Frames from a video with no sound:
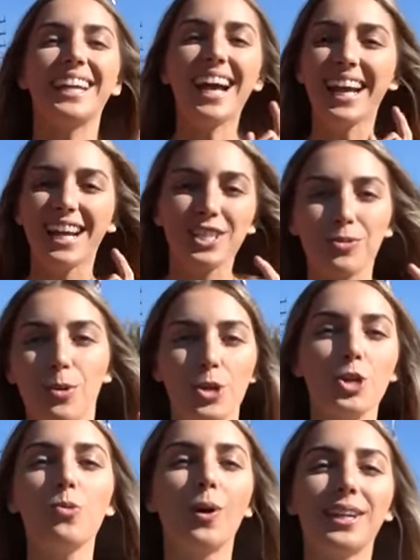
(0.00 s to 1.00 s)
and I asked what
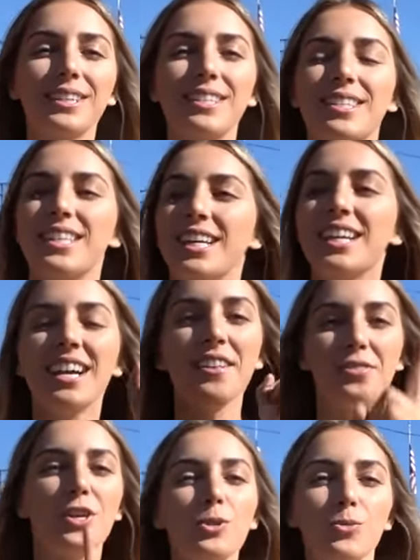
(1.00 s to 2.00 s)
you wanted to see.
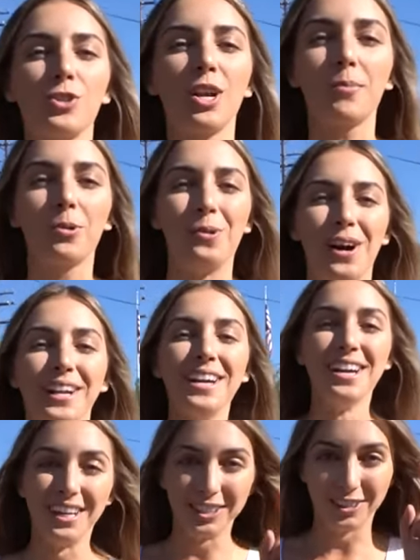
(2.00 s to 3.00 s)
This was number 1,
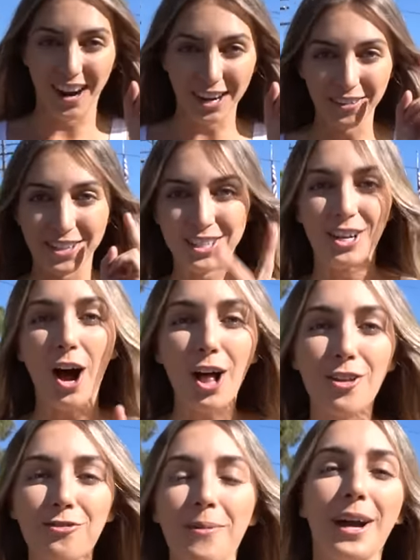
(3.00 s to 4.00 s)
and drag racing
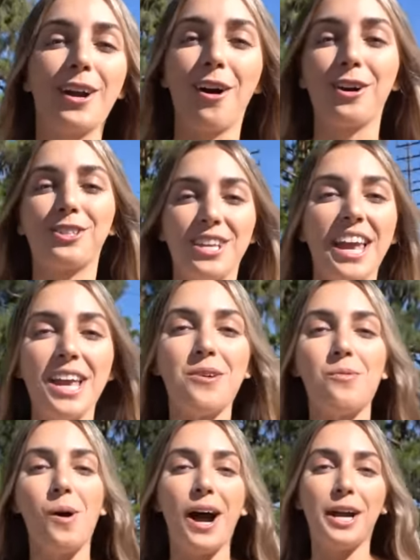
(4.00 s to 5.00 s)
all of my cars
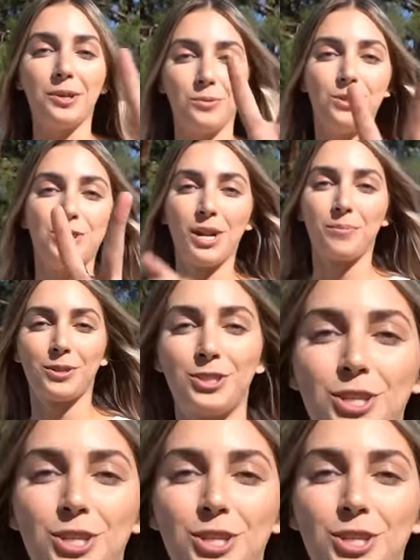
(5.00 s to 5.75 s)
8 wide was number